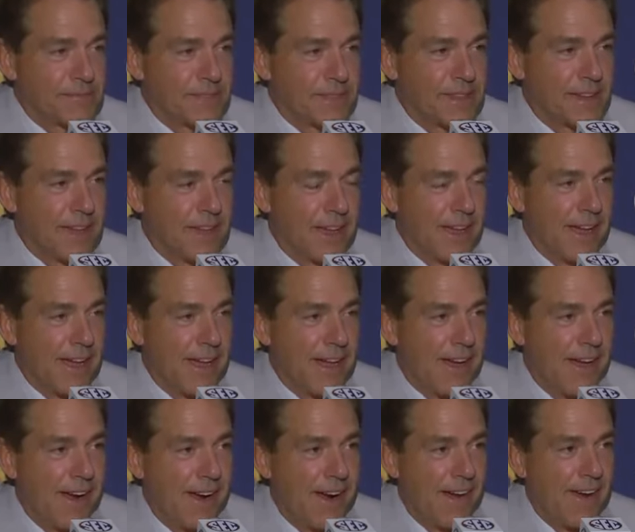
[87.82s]

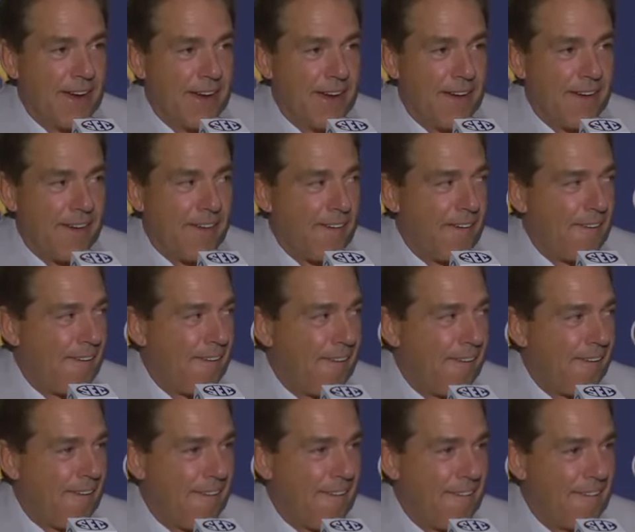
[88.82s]

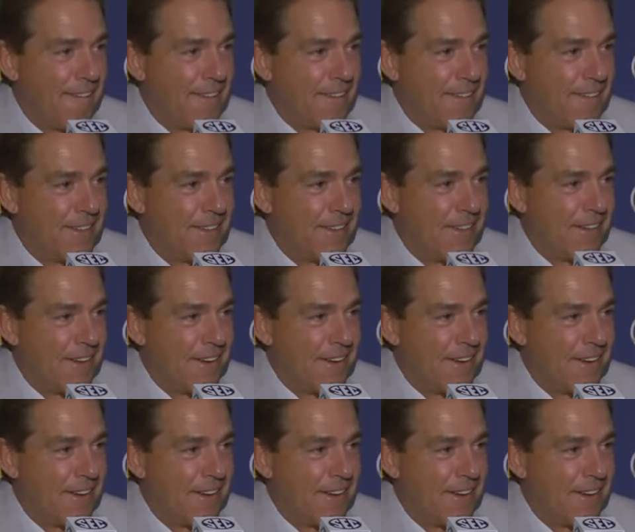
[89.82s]
No one is speaking in this clip.